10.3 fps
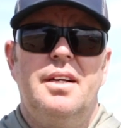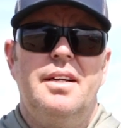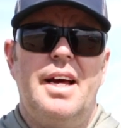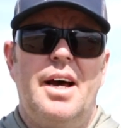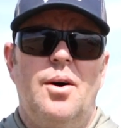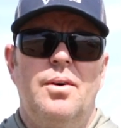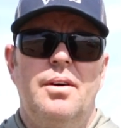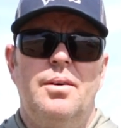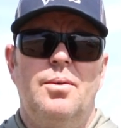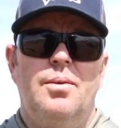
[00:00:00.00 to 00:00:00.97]

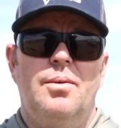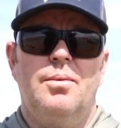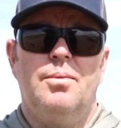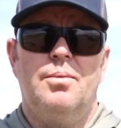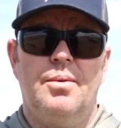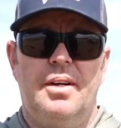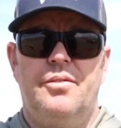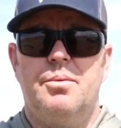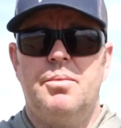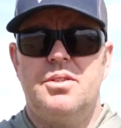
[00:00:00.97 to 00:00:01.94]
Now, one
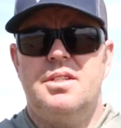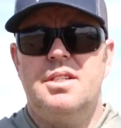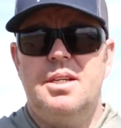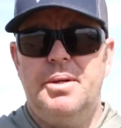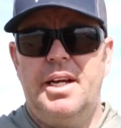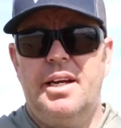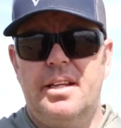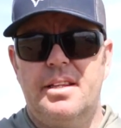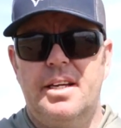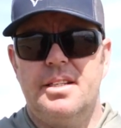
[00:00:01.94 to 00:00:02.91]
of the most
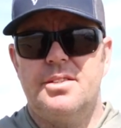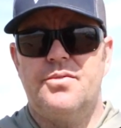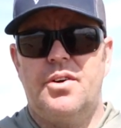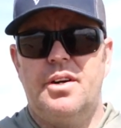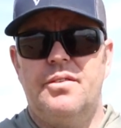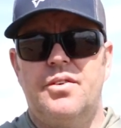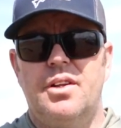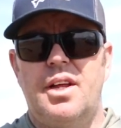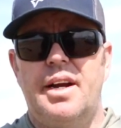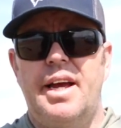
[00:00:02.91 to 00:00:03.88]
intimidating things for
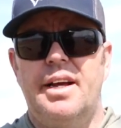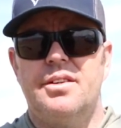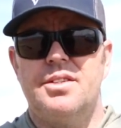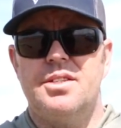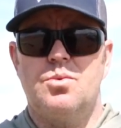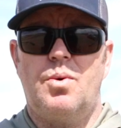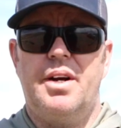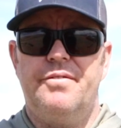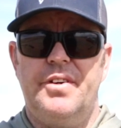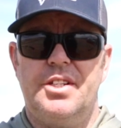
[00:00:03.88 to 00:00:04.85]
a lot of anglers is
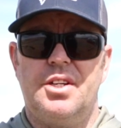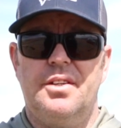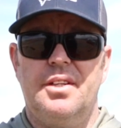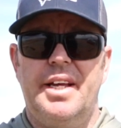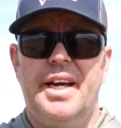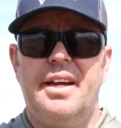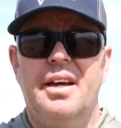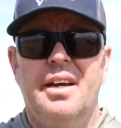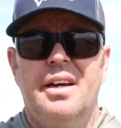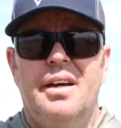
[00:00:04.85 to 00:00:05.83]
where to fish on the
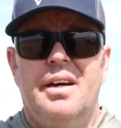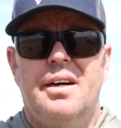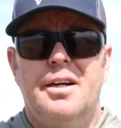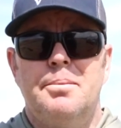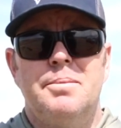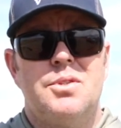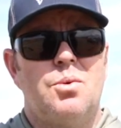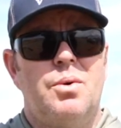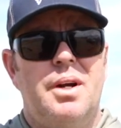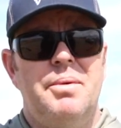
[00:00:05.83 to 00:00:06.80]
lake.
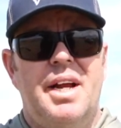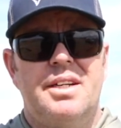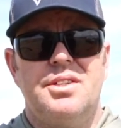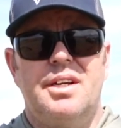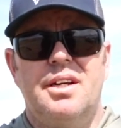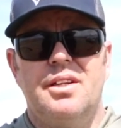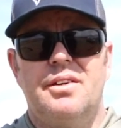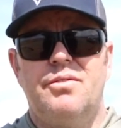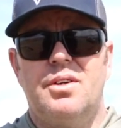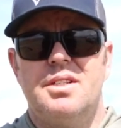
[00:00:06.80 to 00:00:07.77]
So what I'm actually going to
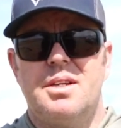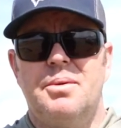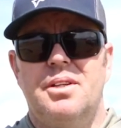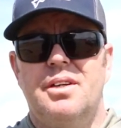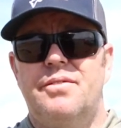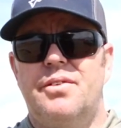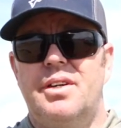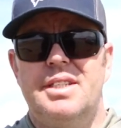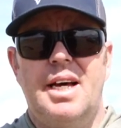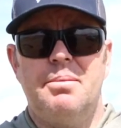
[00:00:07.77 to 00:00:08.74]
look for is I'm going to look
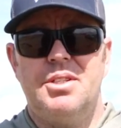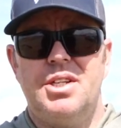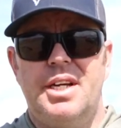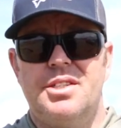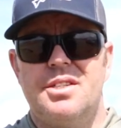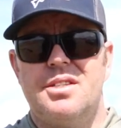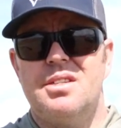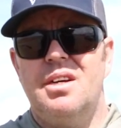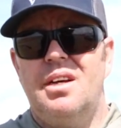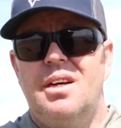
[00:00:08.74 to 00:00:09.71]
for depth
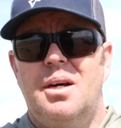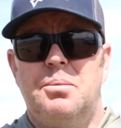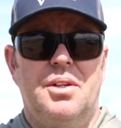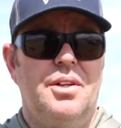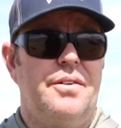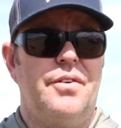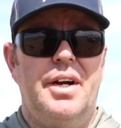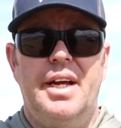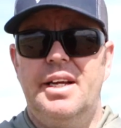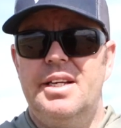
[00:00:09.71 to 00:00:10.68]
changes. I'm going to look
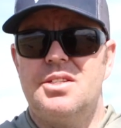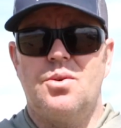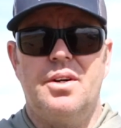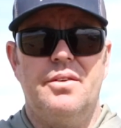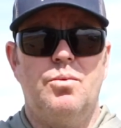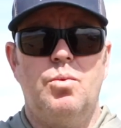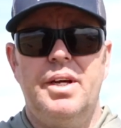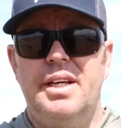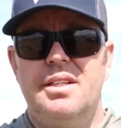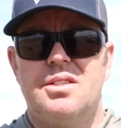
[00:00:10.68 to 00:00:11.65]
for any sort of
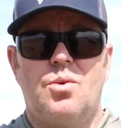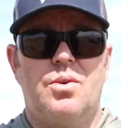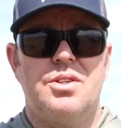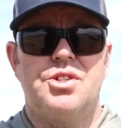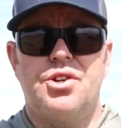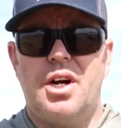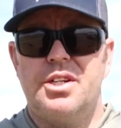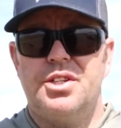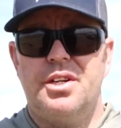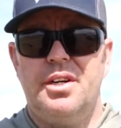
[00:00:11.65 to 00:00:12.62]
weeds or
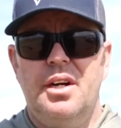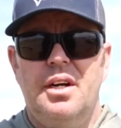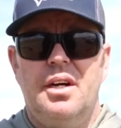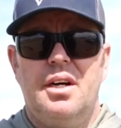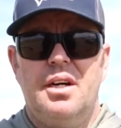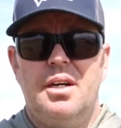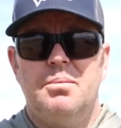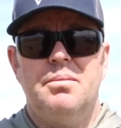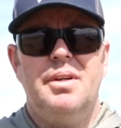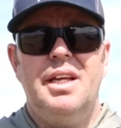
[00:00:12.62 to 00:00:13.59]
structure,
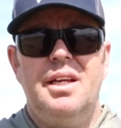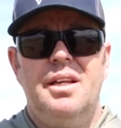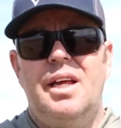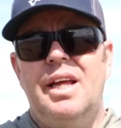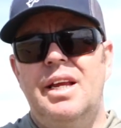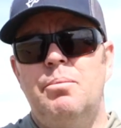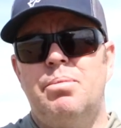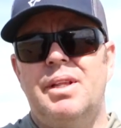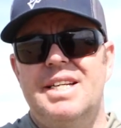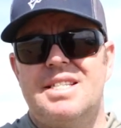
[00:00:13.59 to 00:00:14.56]
any
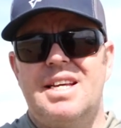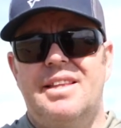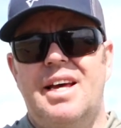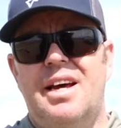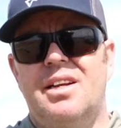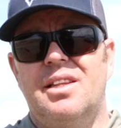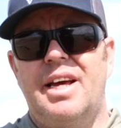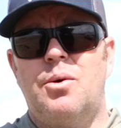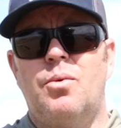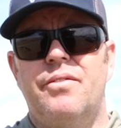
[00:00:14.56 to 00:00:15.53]
place like that in the
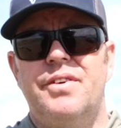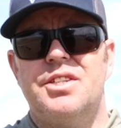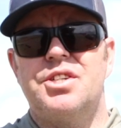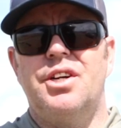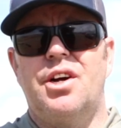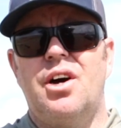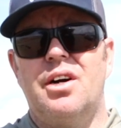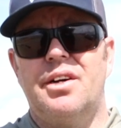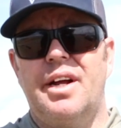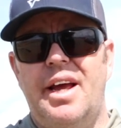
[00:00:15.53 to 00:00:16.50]
lake where fish can
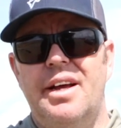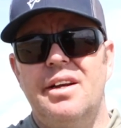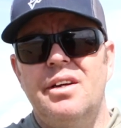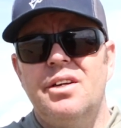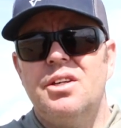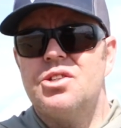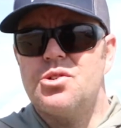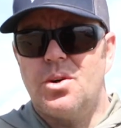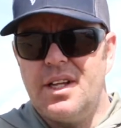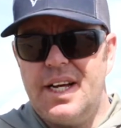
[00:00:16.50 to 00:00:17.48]
congregate.
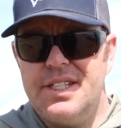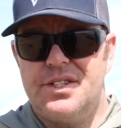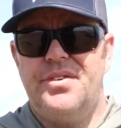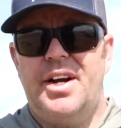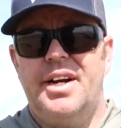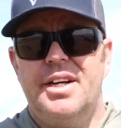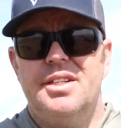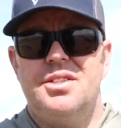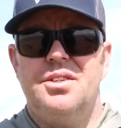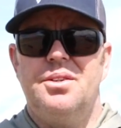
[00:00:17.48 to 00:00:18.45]
Shorelines are very
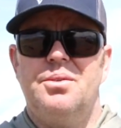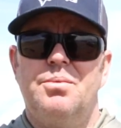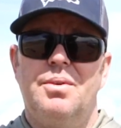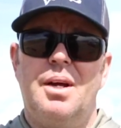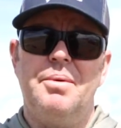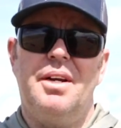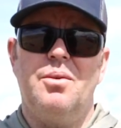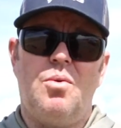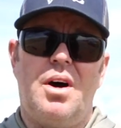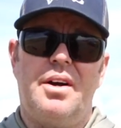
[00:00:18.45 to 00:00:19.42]
good too. When I'm in
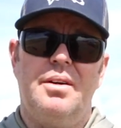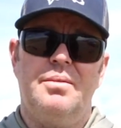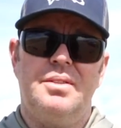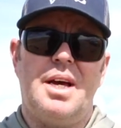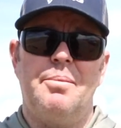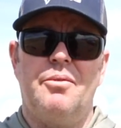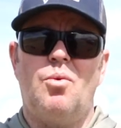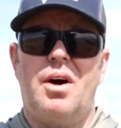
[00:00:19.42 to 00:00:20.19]
a water type of